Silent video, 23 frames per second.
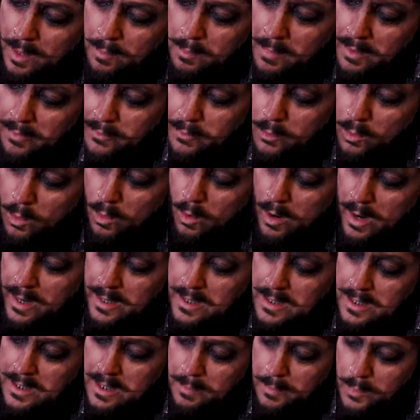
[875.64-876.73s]
before I
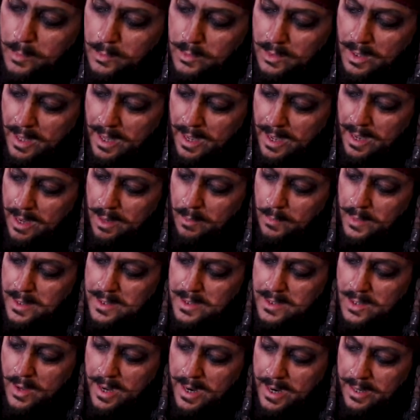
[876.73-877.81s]
assembled the hat.
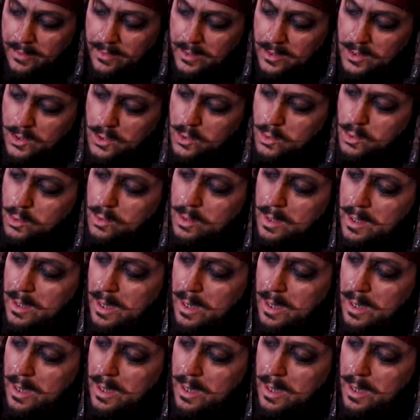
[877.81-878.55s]
Once I had the two